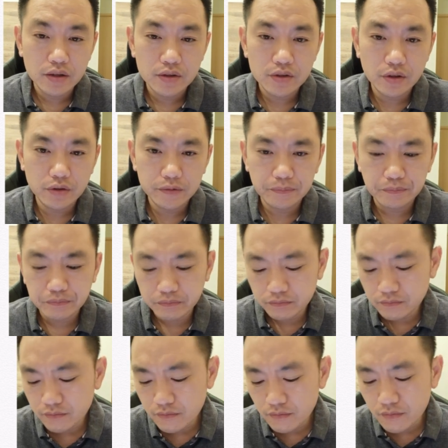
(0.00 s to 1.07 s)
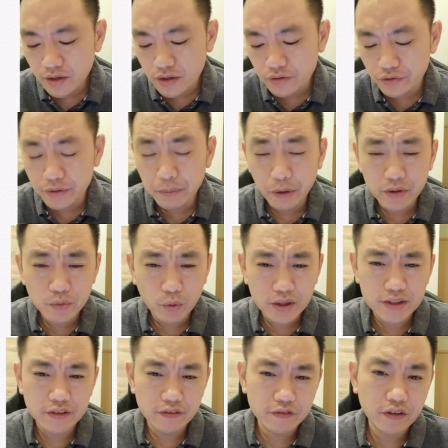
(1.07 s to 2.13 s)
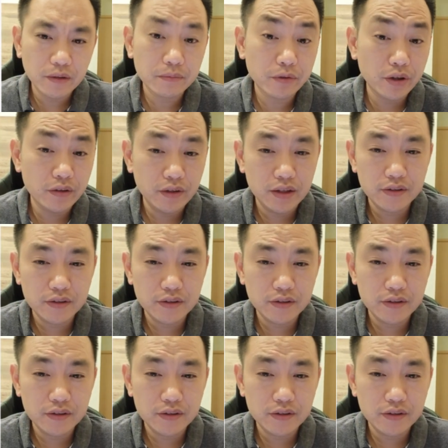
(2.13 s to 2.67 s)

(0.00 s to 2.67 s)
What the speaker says: So 3.175 gram.